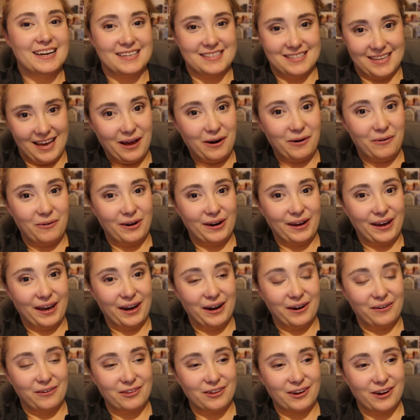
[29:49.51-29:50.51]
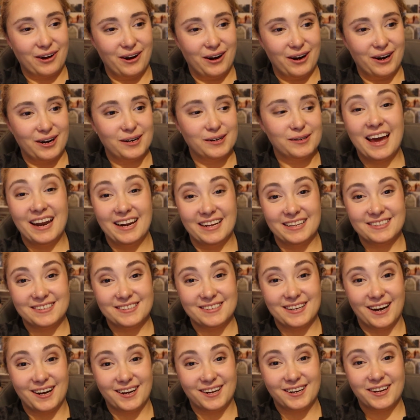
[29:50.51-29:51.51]
because I don't want to get out of the car, and it
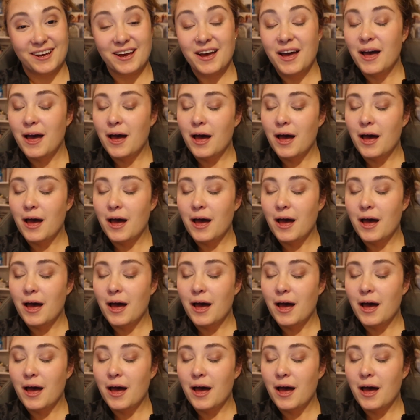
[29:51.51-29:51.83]
sucked.